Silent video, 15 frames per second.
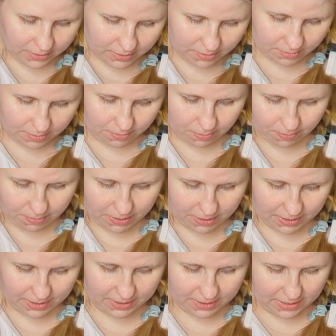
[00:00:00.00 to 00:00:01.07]
So I'm going to put
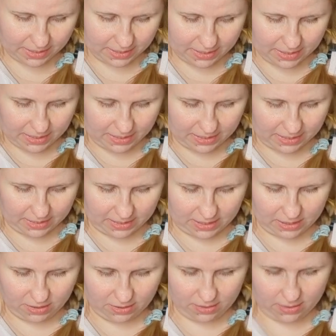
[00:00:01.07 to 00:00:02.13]
it in
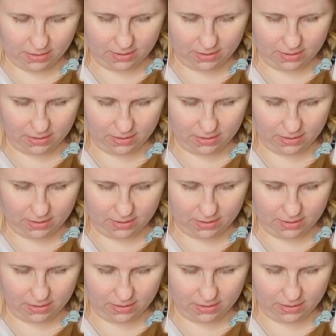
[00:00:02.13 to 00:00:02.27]
here.